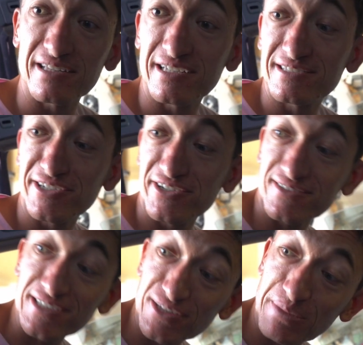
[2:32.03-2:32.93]
of the interior
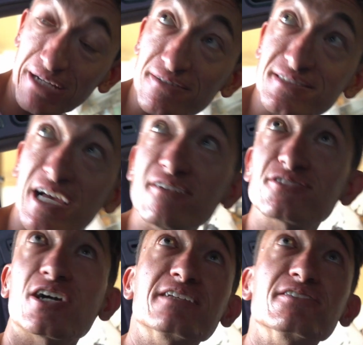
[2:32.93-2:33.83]
until the paint runs out.
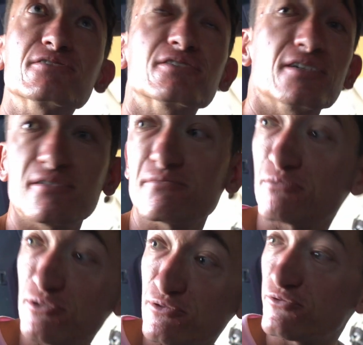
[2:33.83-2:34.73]
Try and do the
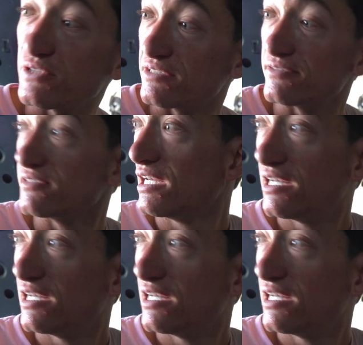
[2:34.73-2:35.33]
roof and